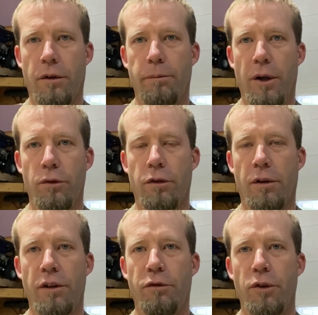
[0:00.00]
metal
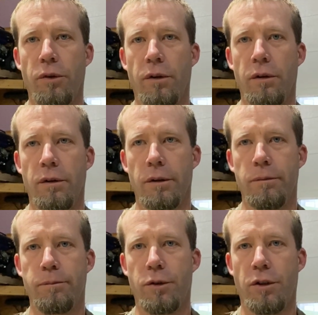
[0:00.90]
screen filter or
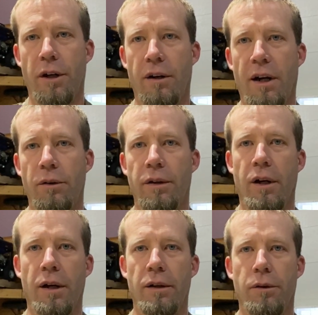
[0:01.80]
strainer out,
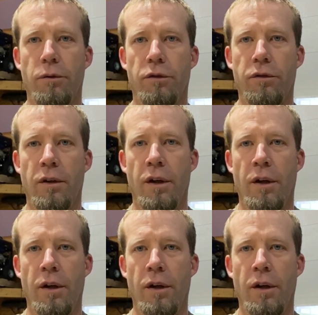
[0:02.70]
there was